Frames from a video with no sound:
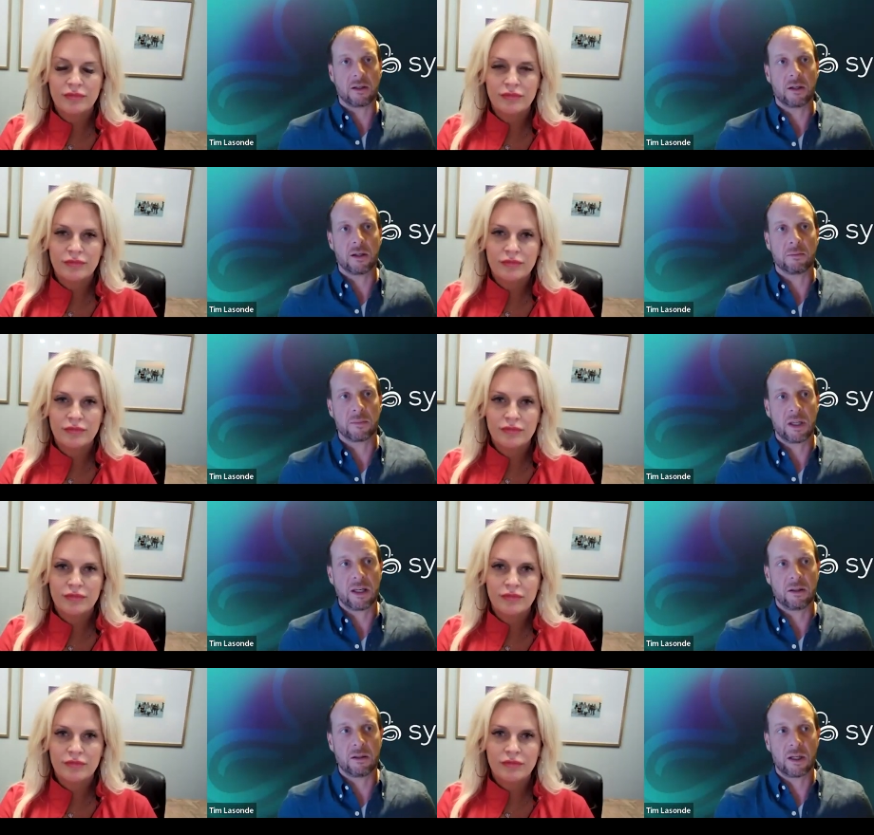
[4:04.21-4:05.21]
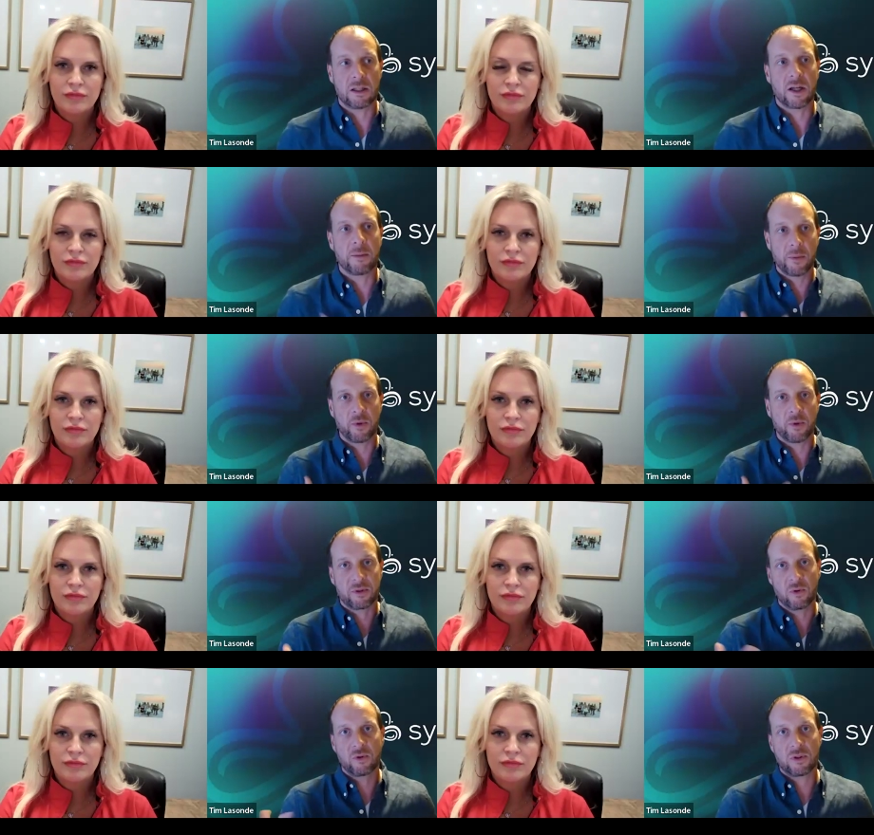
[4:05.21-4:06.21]
Speaker 1: um, and and come up with
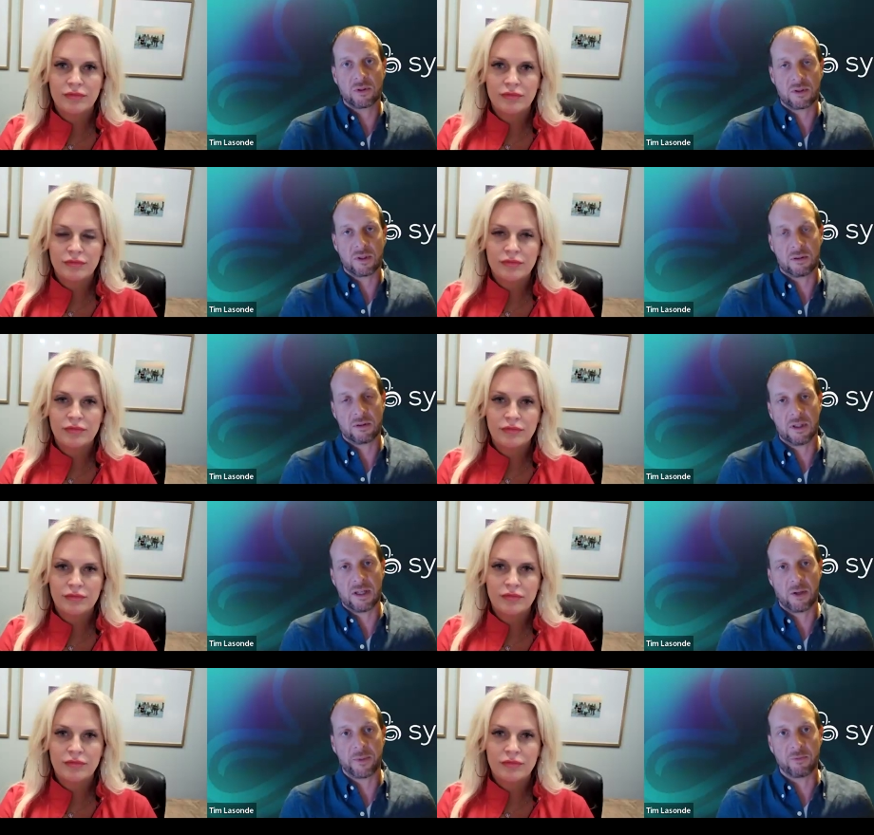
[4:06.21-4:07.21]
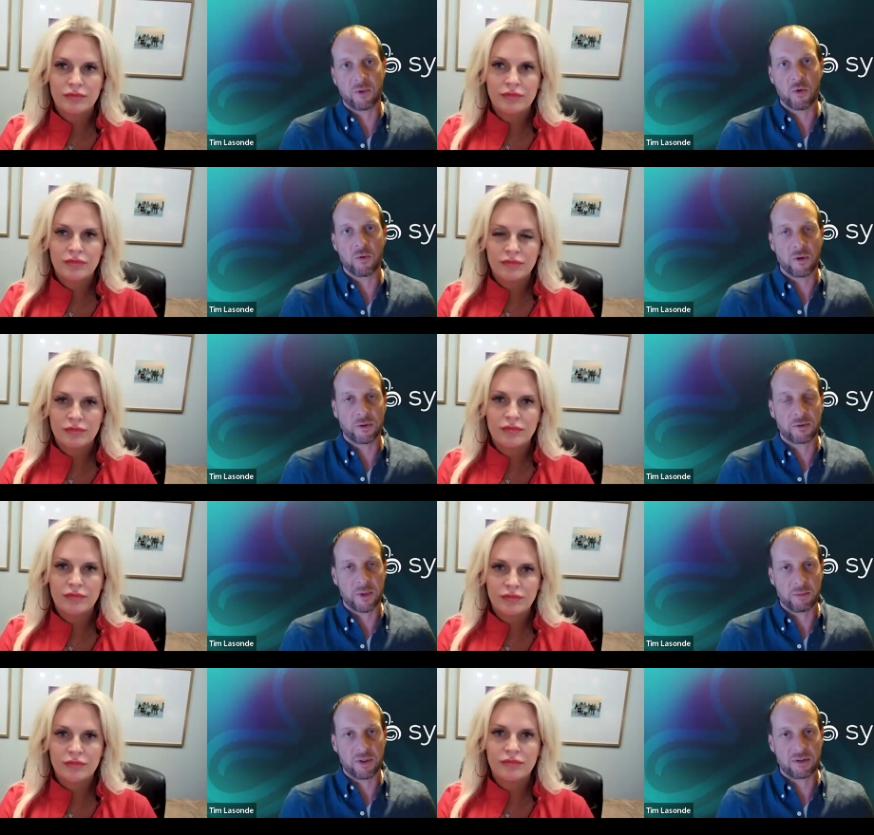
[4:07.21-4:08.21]
solutions that that help them remove those from
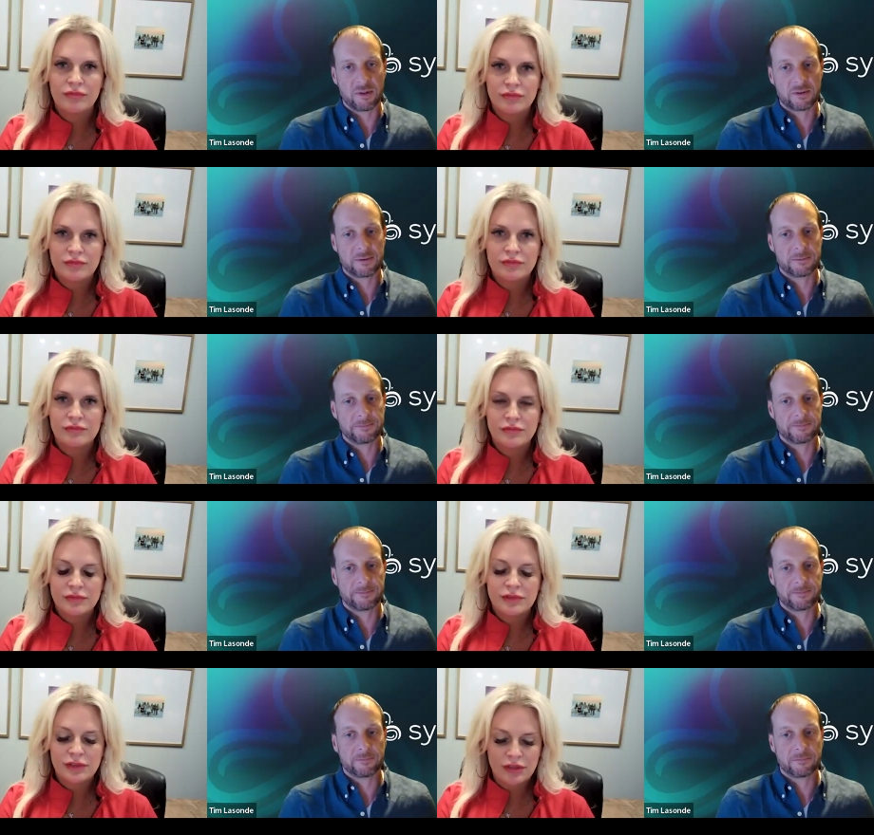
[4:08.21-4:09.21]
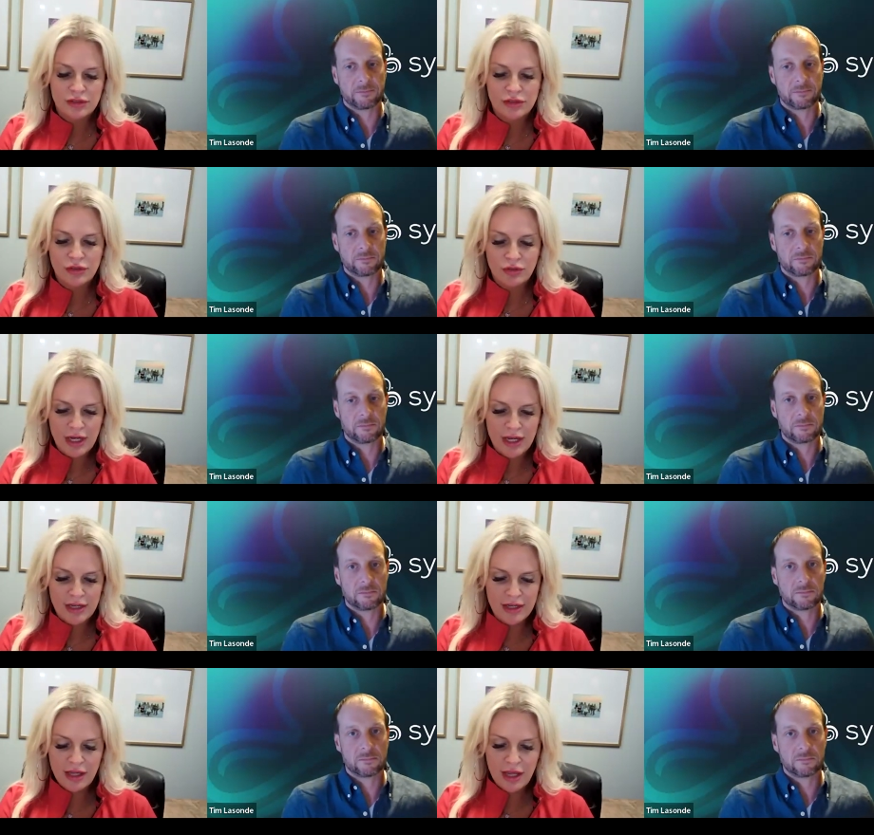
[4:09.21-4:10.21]
their business.
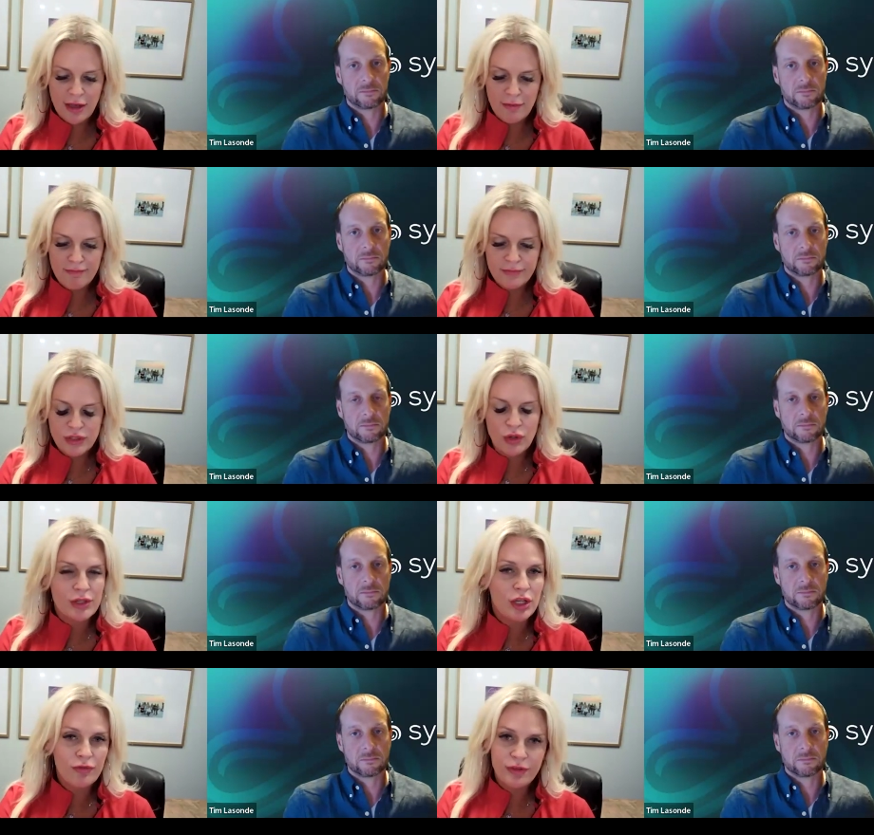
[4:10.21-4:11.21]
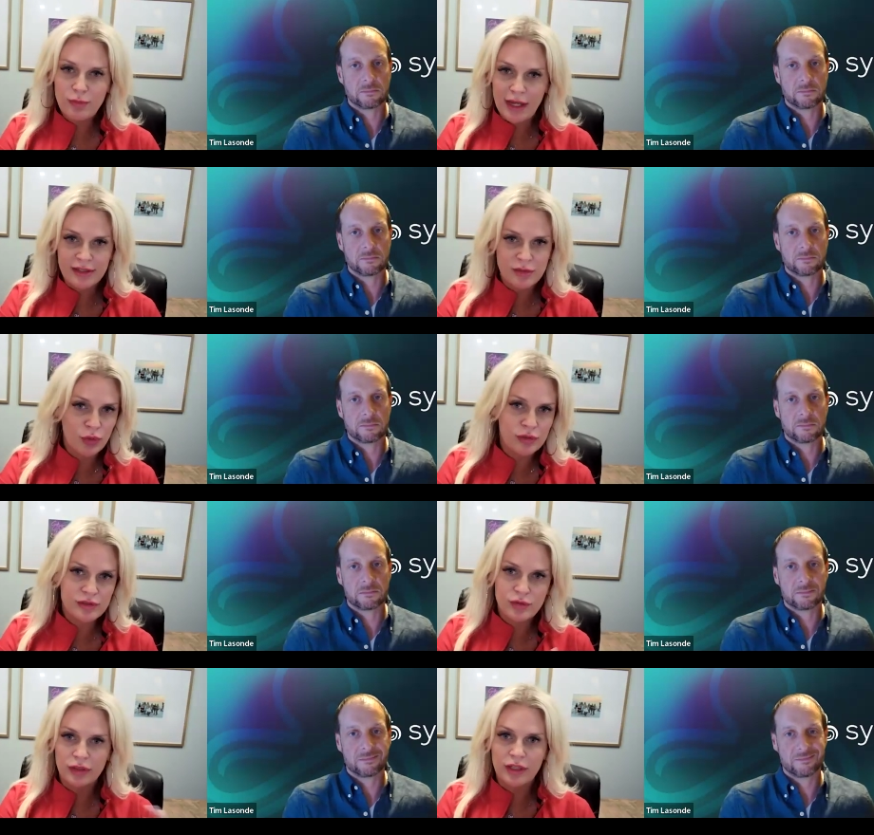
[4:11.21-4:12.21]
Speaker 2: Great. Um, so I know feedback's
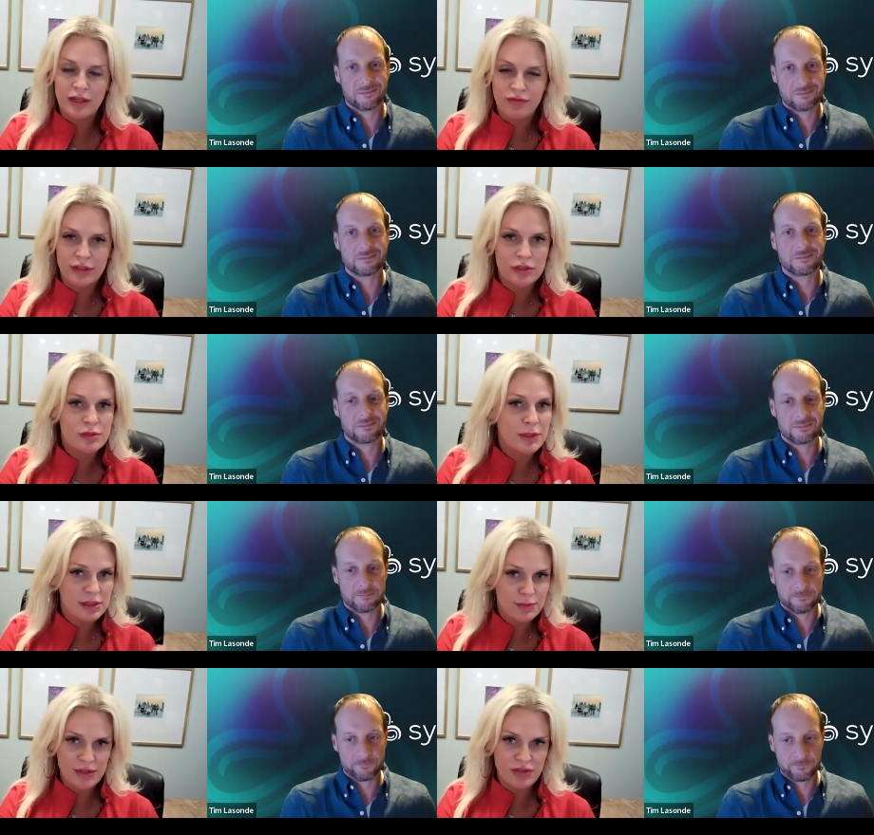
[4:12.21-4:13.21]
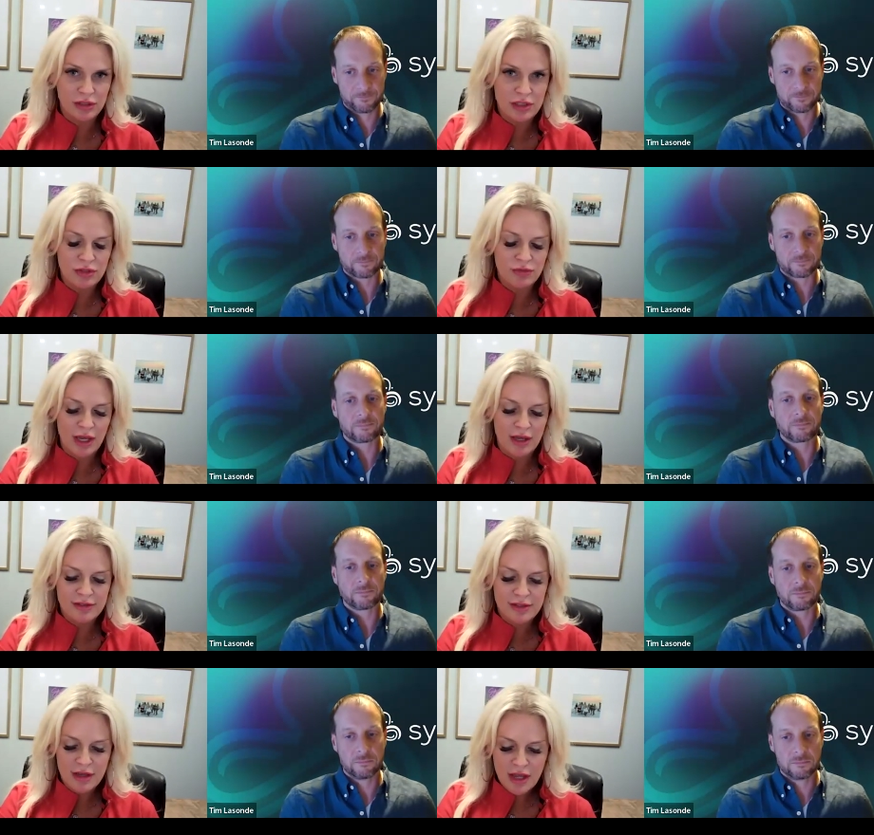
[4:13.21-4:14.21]
important to a lot of vendors, but especially you
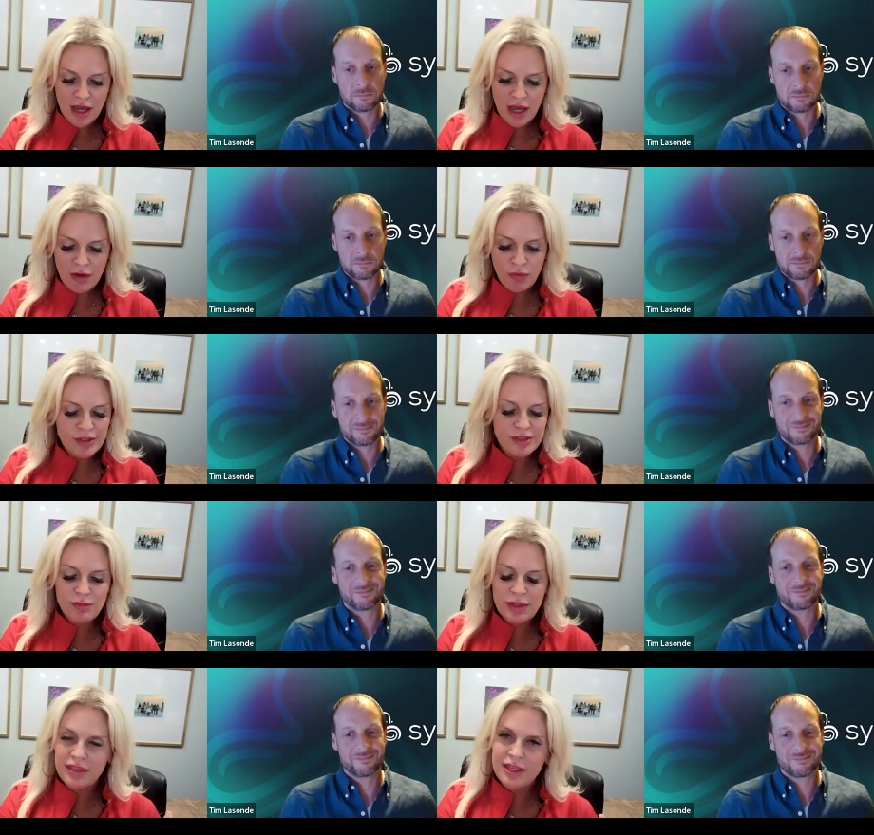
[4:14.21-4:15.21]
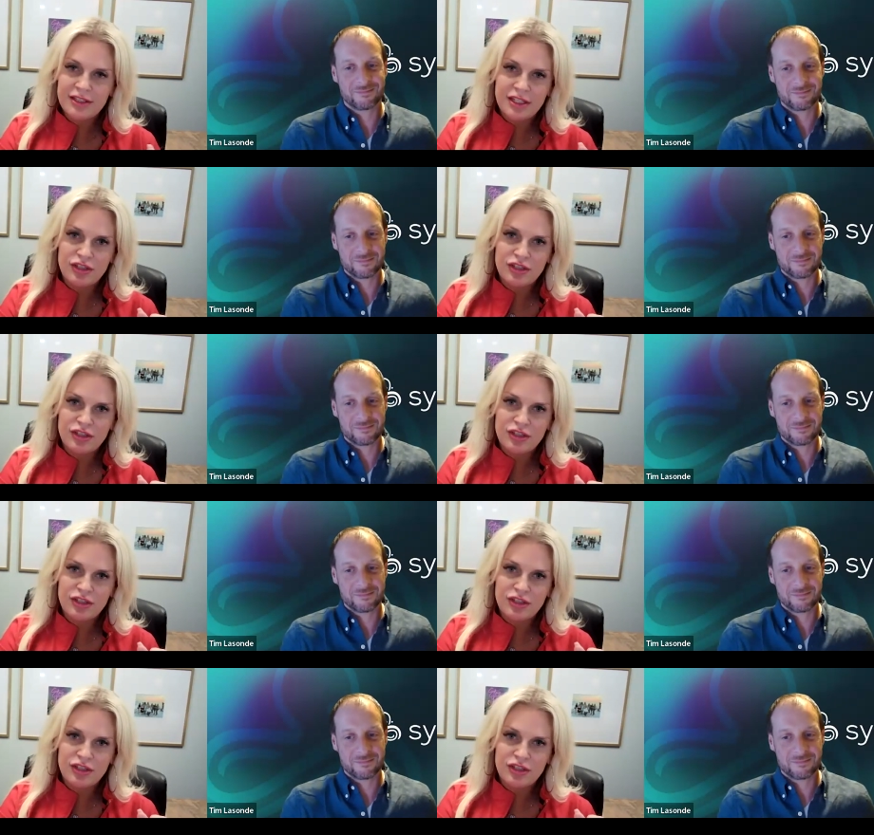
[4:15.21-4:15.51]
guys. Uh, what are some of the things